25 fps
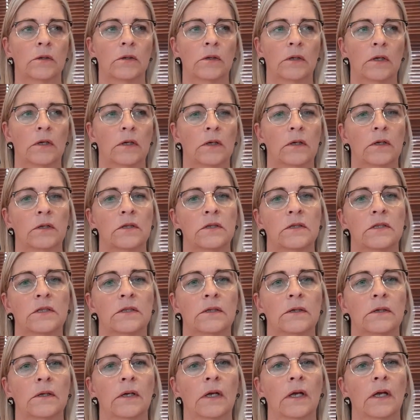the
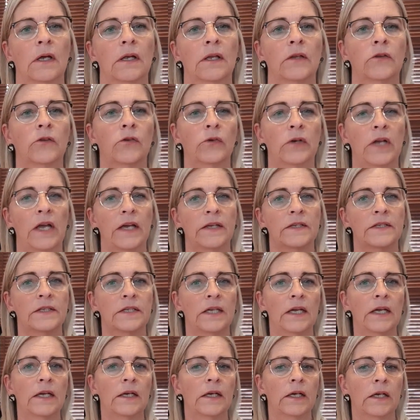today's
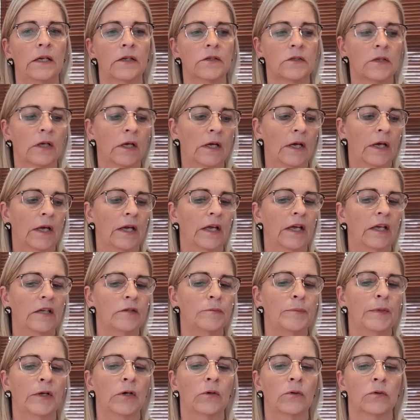series, is
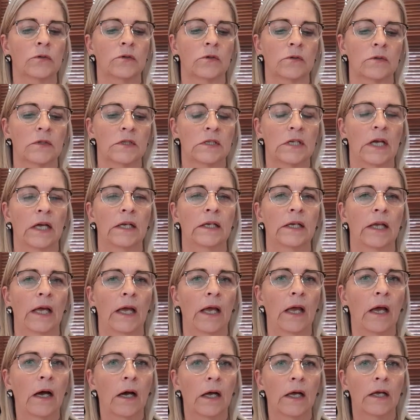because on
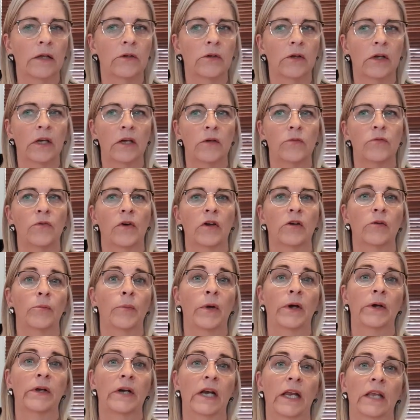Sunday I had to give one of
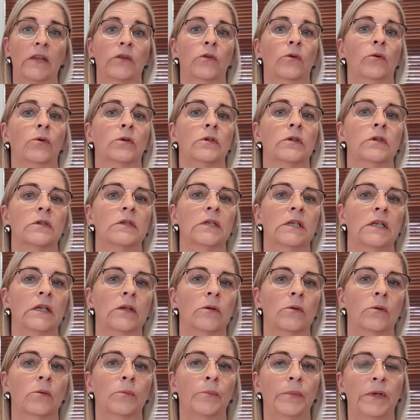my granddaughters a
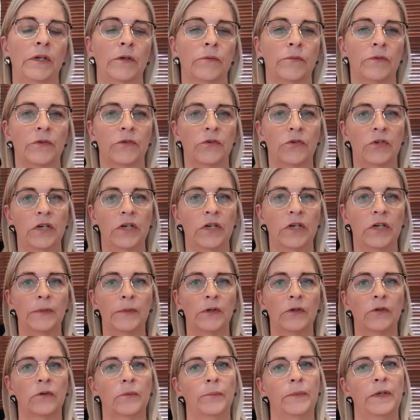little bit of a
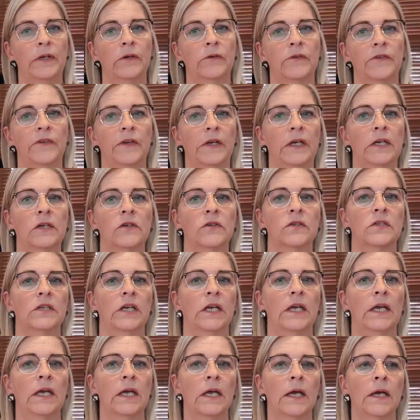treatment, a bit of
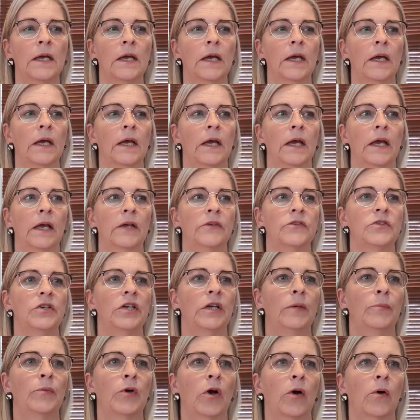TLC, and
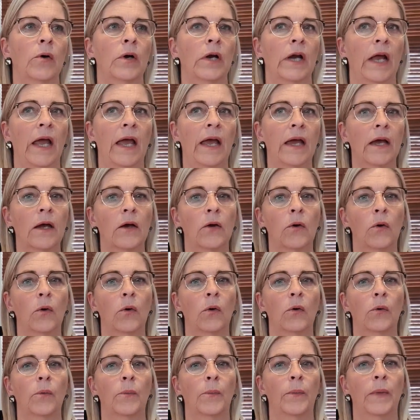she broke her
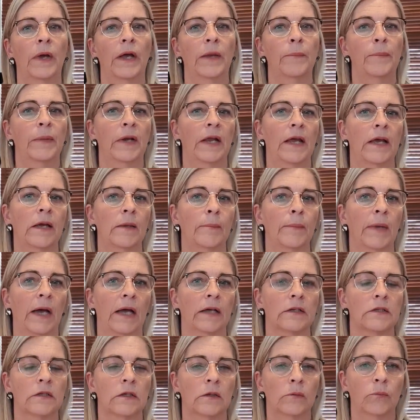ankle playing
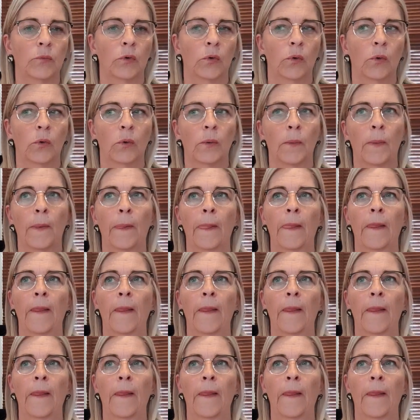basketball.